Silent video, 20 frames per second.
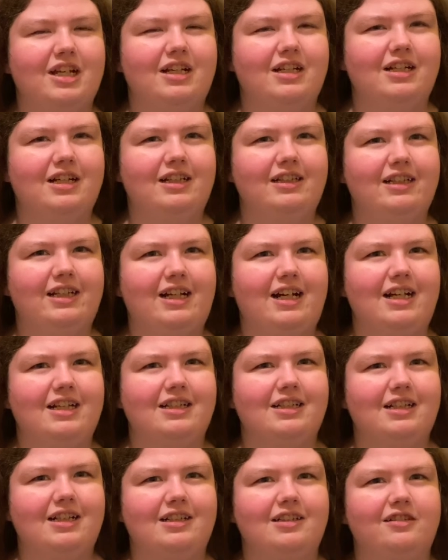And that
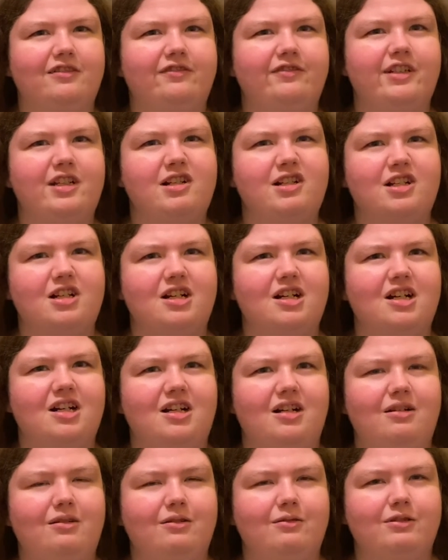in the
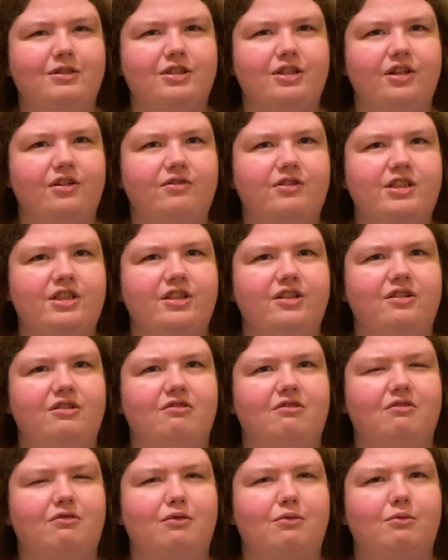future, due
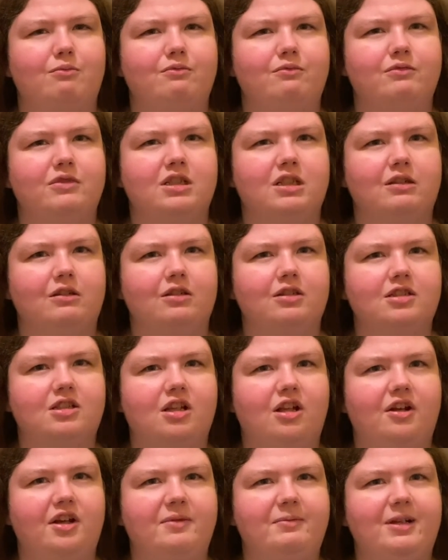to
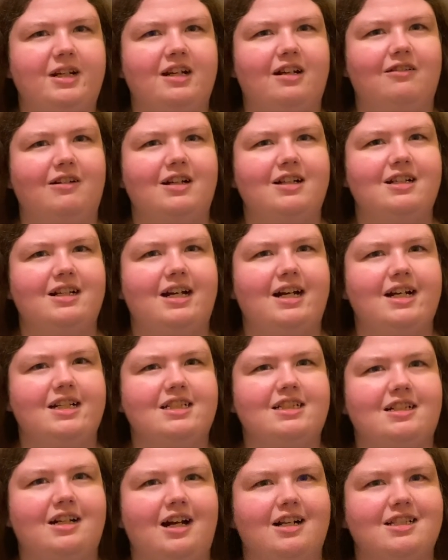slowly being able to recognize
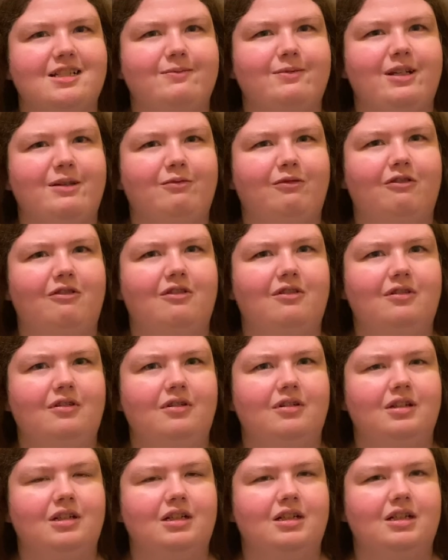toxic people,
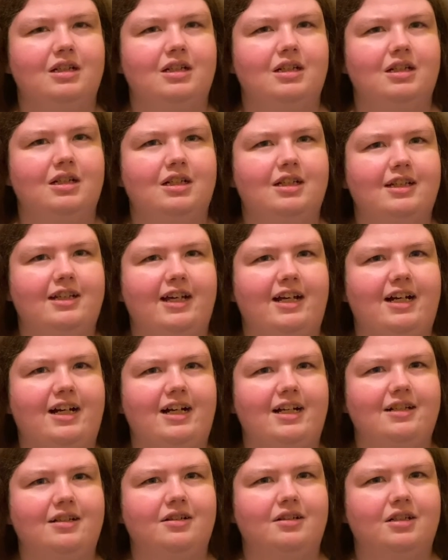that
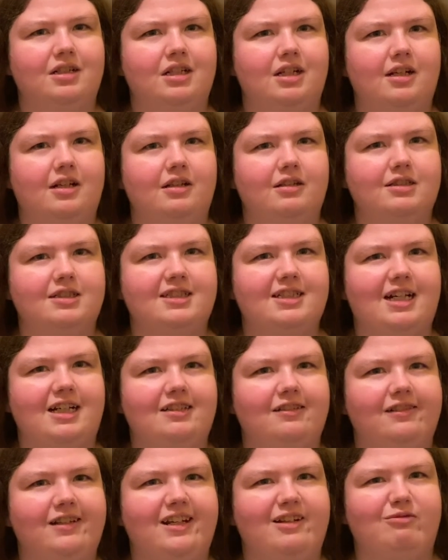
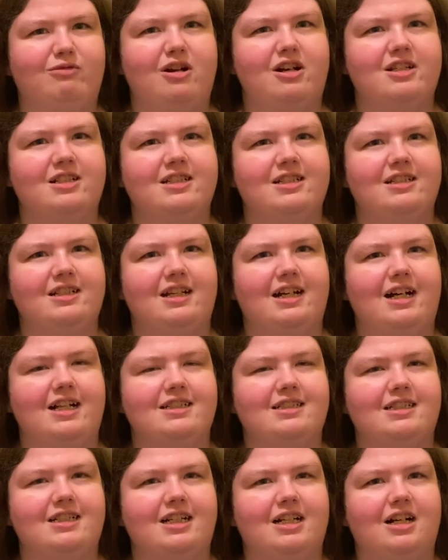sadly a person
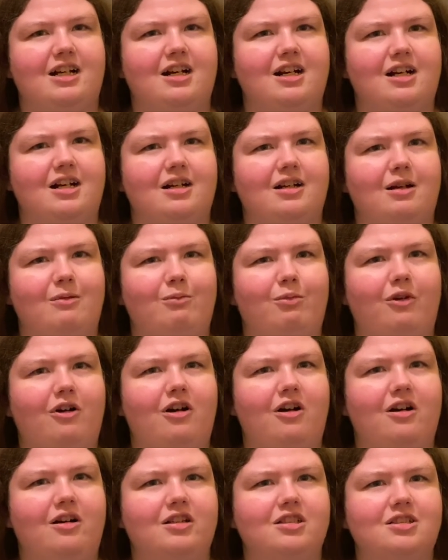that's either a
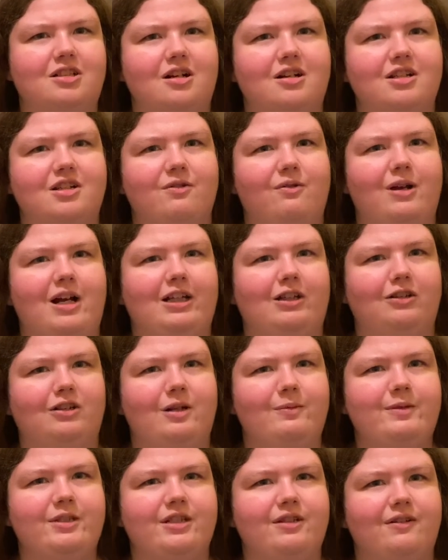boss or someone I looked
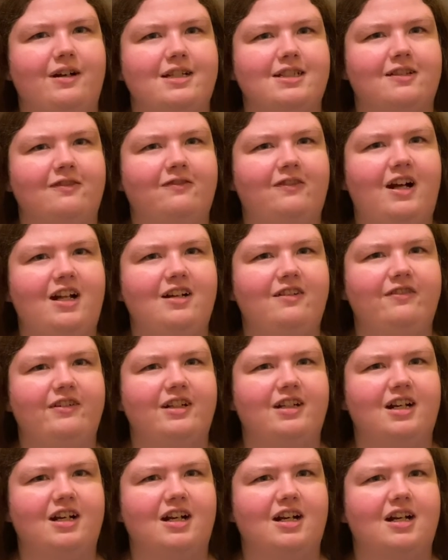up to as a father
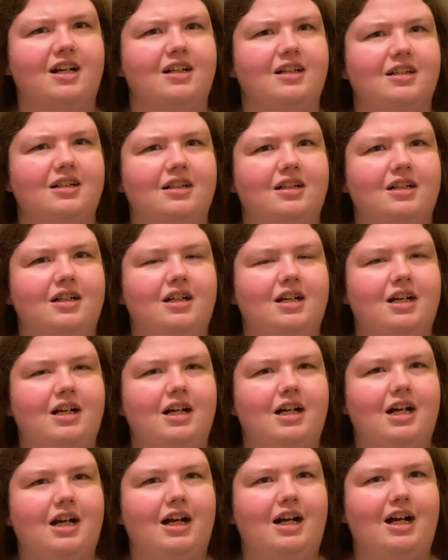figure,
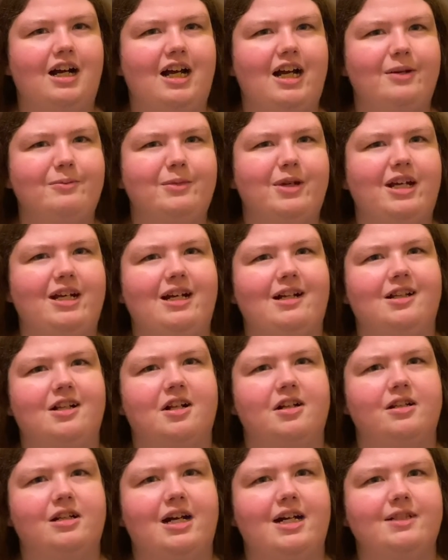I may have to cut
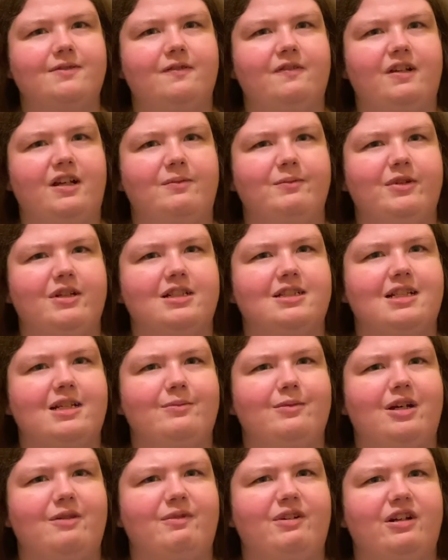ties with them because they
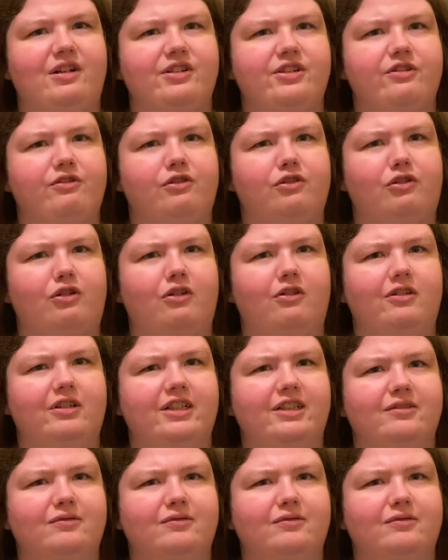might become too controlling.